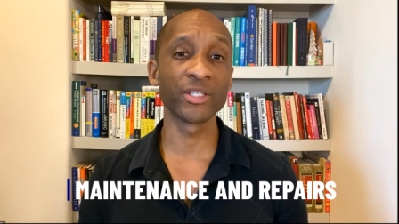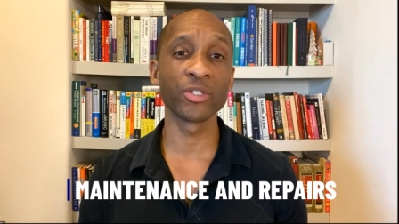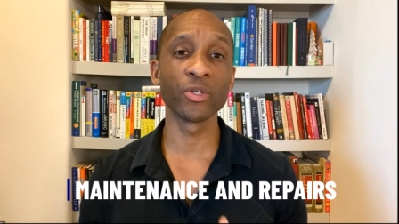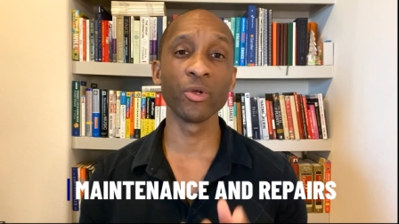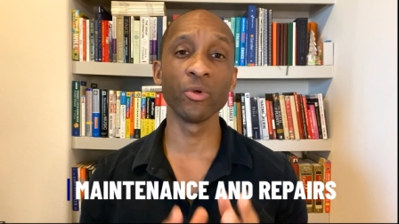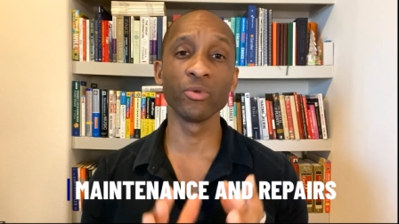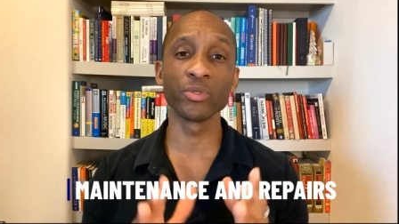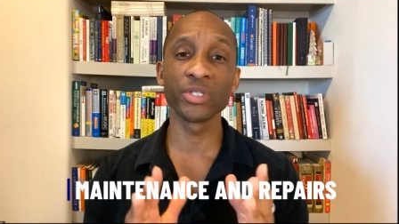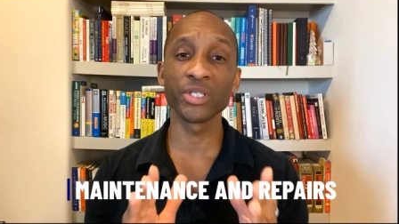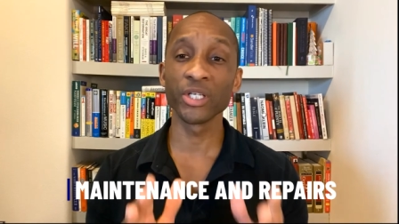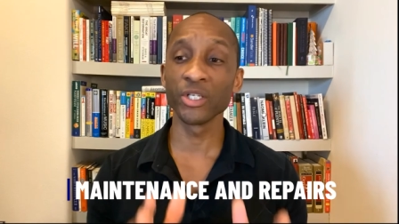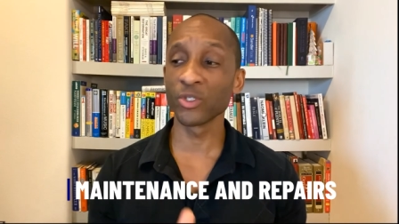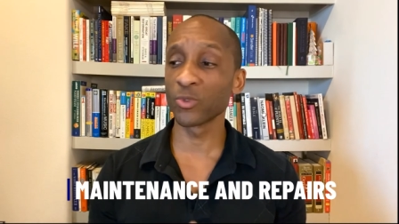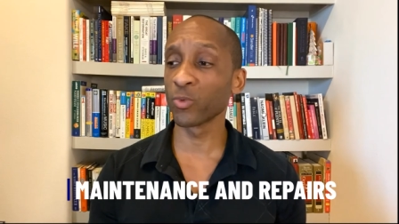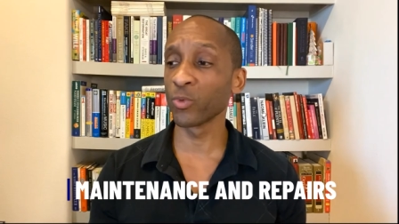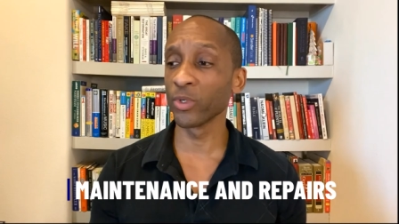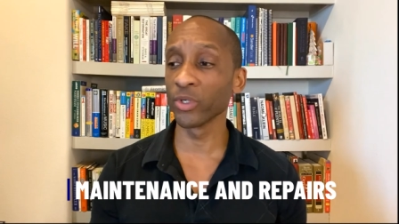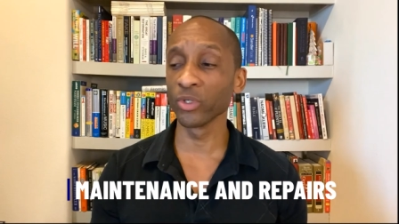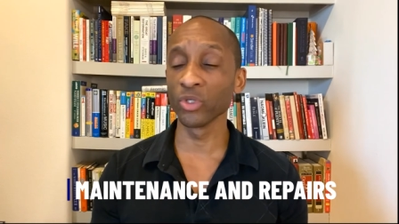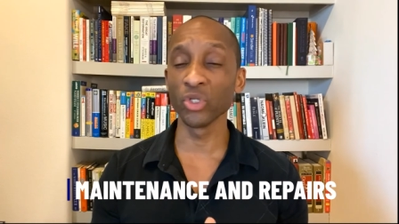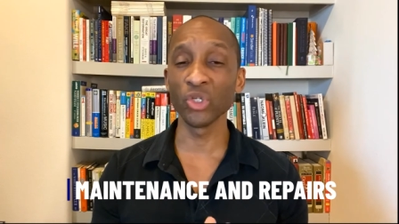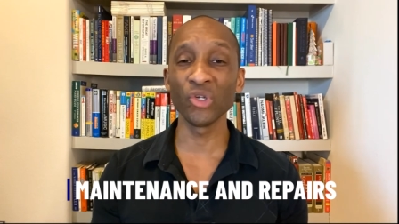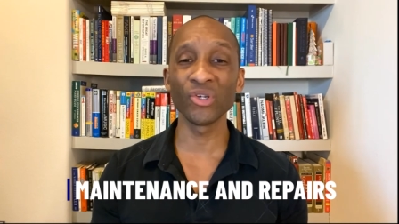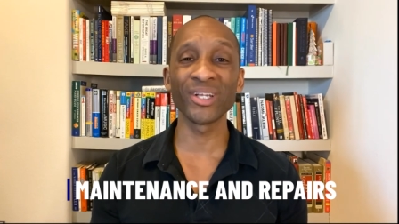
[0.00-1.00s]
So since
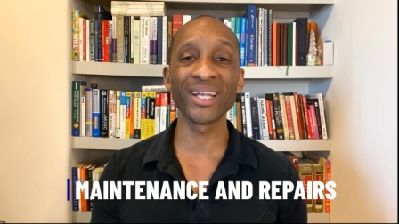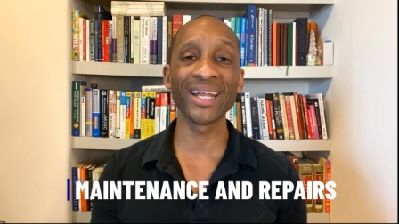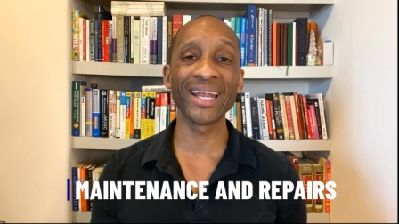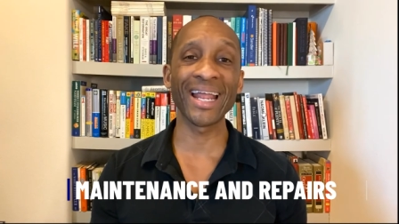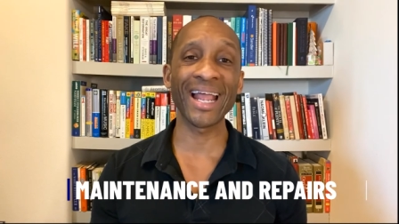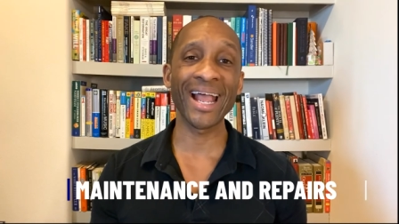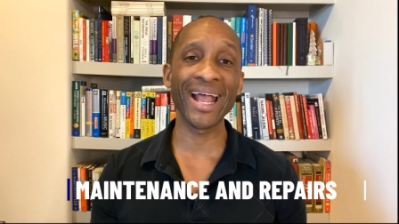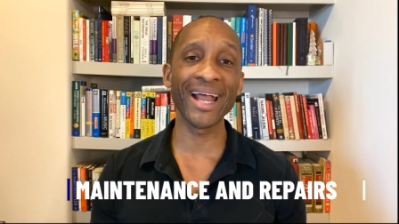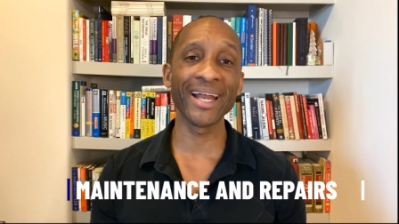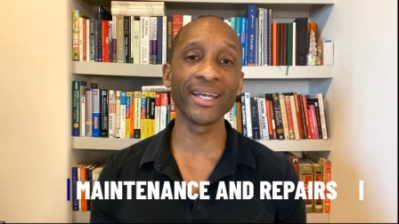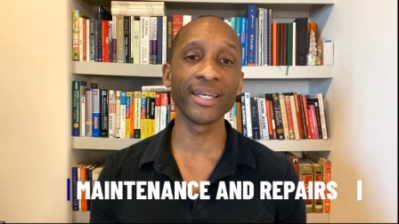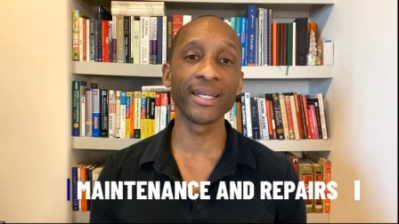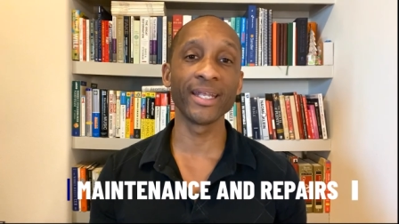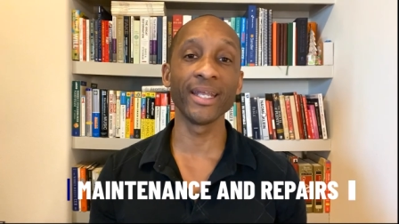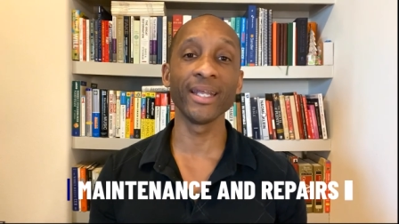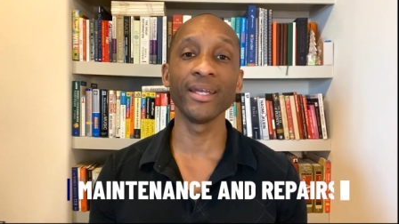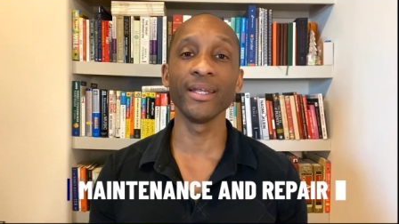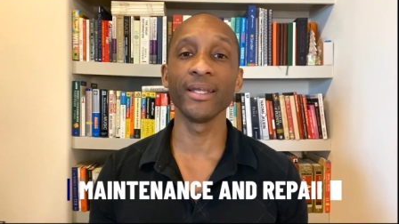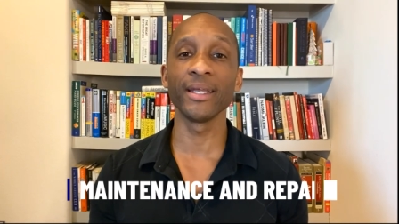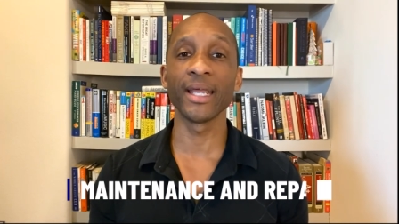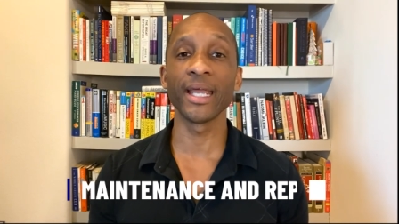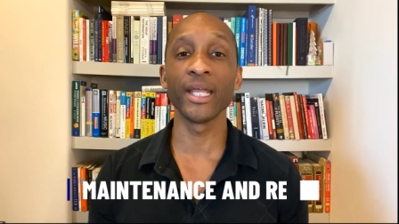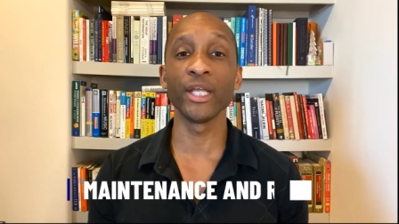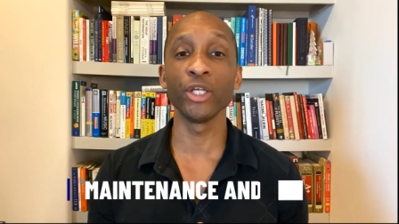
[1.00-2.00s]
we're looking at
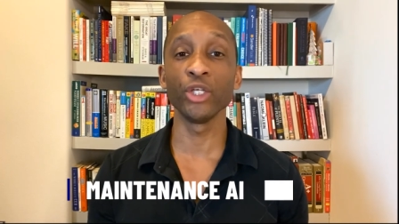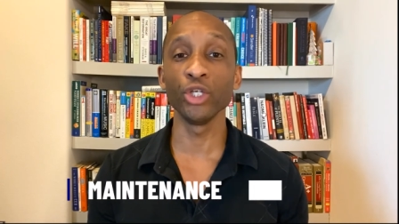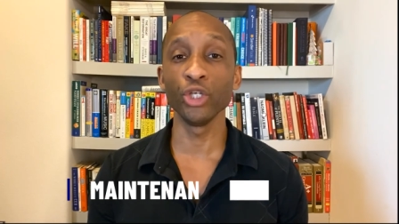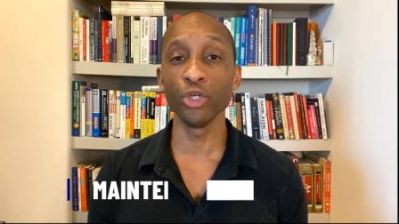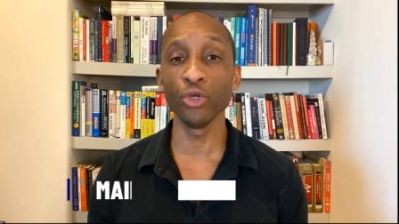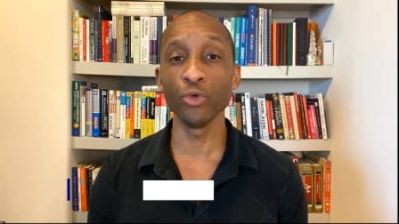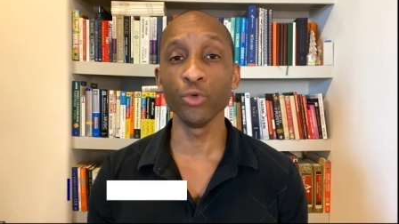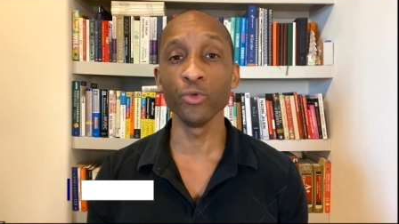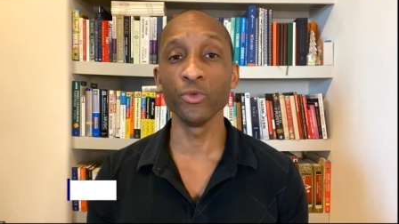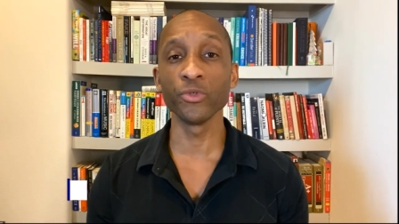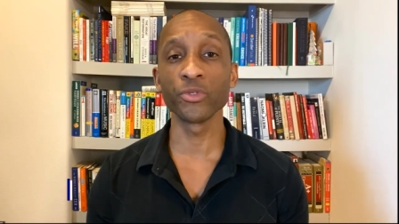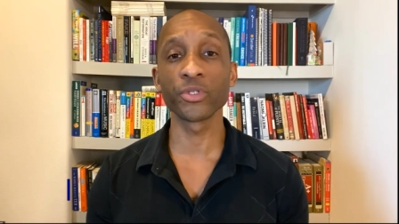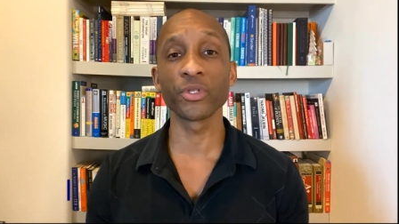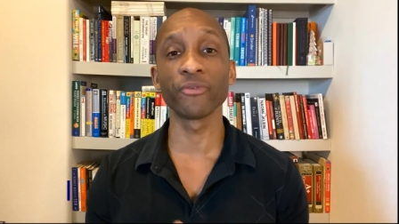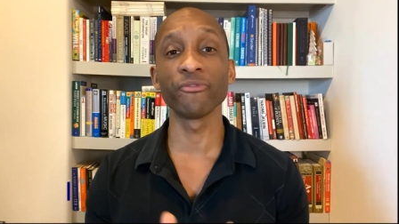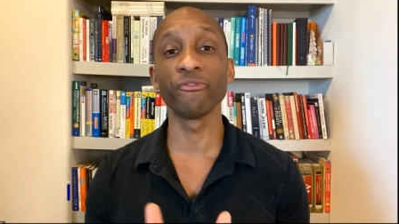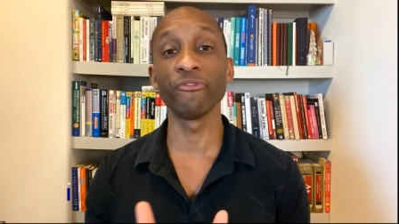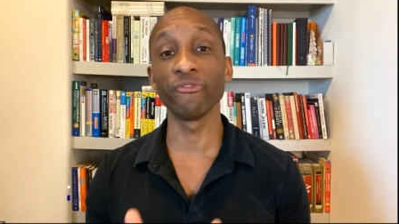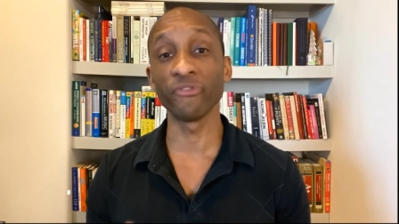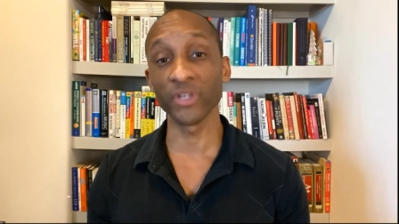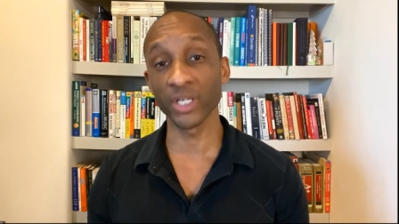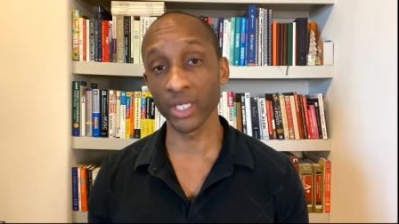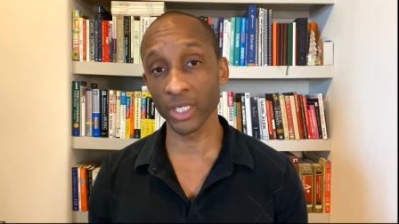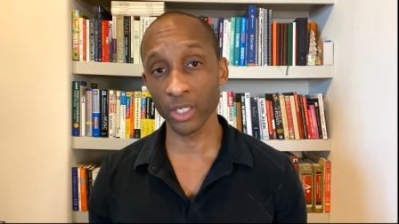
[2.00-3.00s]
getting a used
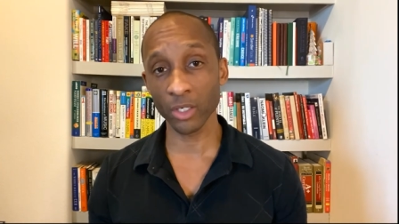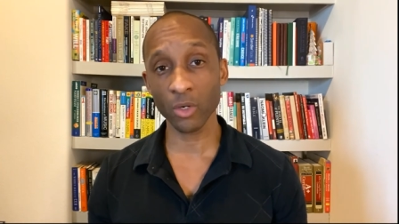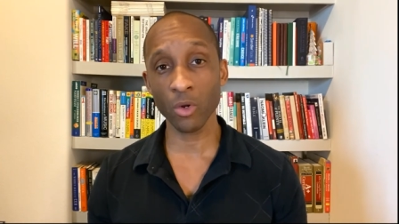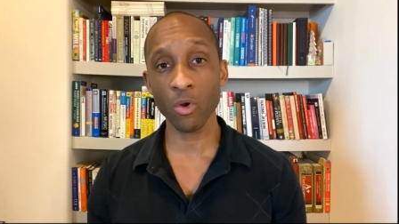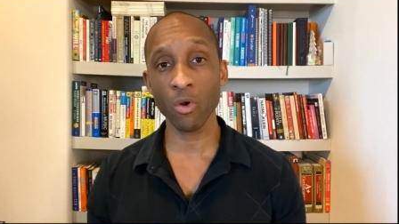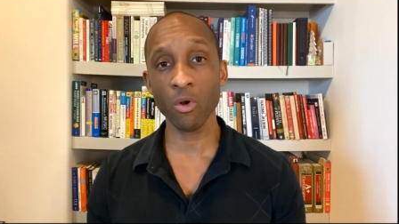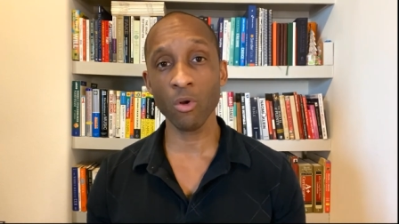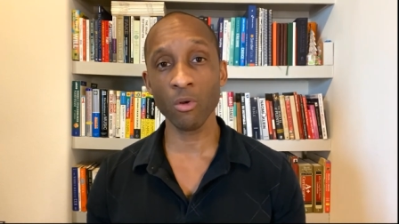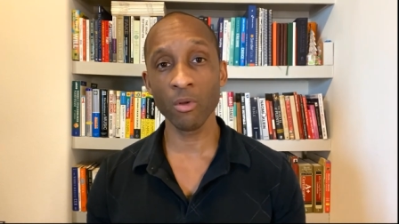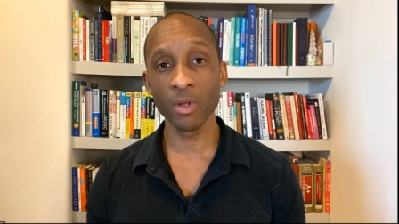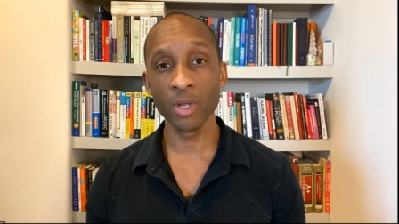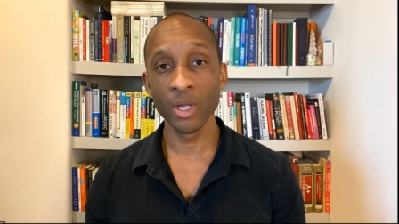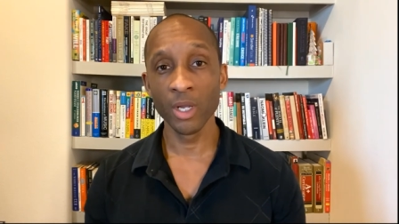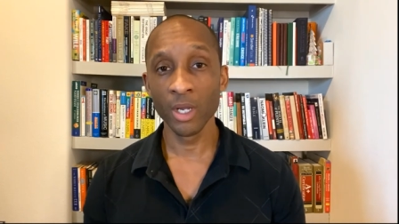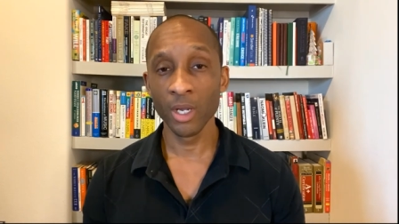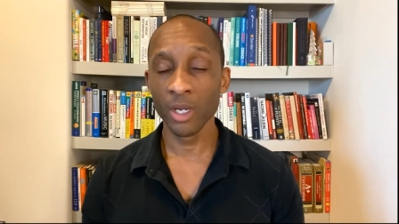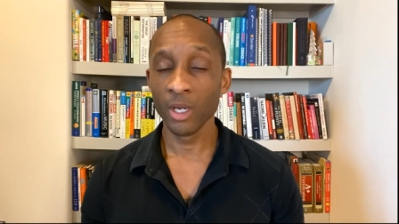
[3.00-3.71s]
vehicle,